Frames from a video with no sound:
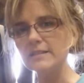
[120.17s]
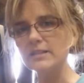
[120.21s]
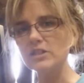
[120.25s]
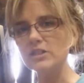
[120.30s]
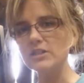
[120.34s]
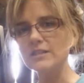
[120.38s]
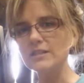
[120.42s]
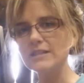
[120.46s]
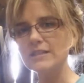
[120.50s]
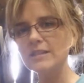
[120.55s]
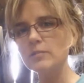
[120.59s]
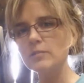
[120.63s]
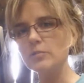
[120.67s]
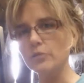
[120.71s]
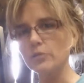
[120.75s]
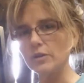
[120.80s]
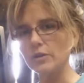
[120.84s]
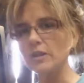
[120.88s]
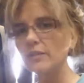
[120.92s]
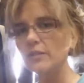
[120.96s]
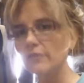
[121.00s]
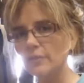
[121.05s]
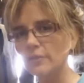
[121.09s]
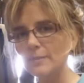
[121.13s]
to just sit and
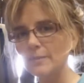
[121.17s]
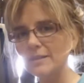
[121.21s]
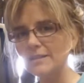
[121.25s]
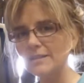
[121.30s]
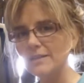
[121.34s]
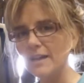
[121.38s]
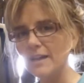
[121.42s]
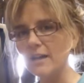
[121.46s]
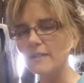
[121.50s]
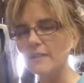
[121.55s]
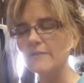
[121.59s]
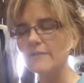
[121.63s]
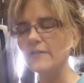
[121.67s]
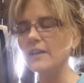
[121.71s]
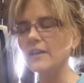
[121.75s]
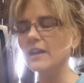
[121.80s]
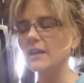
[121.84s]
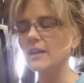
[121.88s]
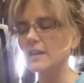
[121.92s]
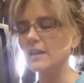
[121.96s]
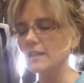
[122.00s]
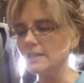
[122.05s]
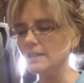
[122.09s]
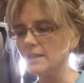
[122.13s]
breathe for myself
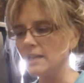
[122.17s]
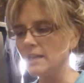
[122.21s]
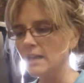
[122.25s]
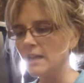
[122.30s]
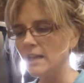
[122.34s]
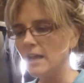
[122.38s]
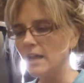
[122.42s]
and